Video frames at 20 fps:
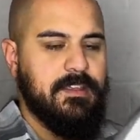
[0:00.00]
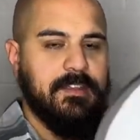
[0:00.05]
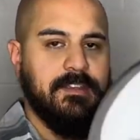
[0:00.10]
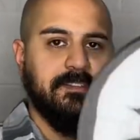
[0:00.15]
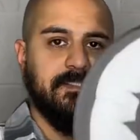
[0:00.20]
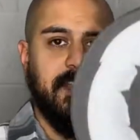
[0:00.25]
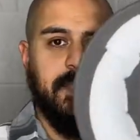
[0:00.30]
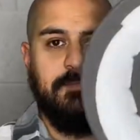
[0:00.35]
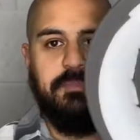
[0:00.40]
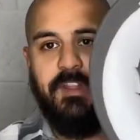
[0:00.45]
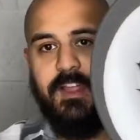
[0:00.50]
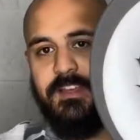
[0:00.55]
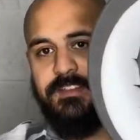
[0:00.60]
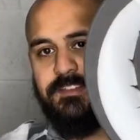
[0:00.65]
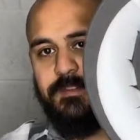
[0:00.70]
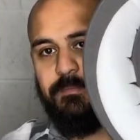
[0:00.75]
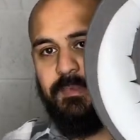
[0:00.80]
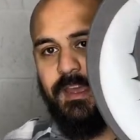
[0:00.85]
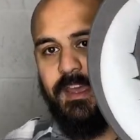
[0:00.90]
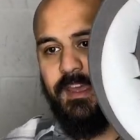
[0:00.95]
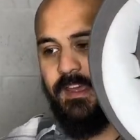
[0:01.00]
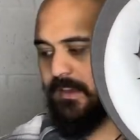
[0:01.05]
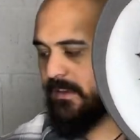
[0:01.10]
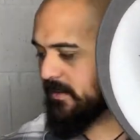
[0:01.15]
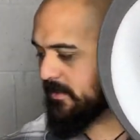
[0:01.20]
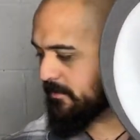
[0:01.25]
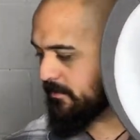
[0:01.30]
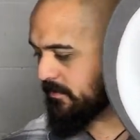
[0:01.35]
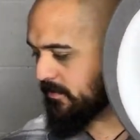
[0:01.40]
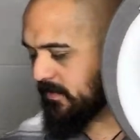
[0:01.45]
same plastic bag,
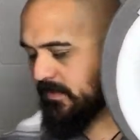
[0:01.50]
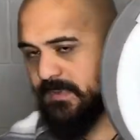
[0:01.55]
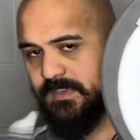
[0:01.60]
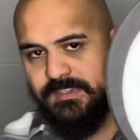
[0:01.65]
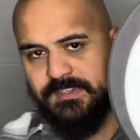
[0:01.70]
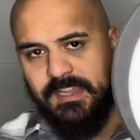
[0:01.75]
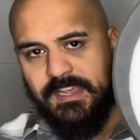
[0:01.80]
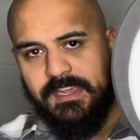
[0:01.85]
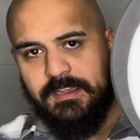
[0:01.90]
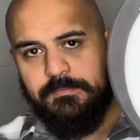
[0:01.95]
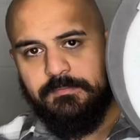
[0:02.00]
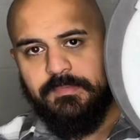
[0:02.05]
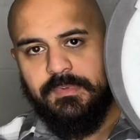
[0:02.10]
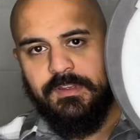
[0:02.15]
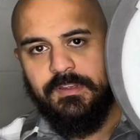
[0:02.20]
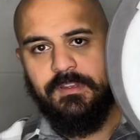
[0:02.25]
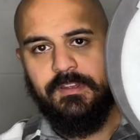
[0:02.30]
same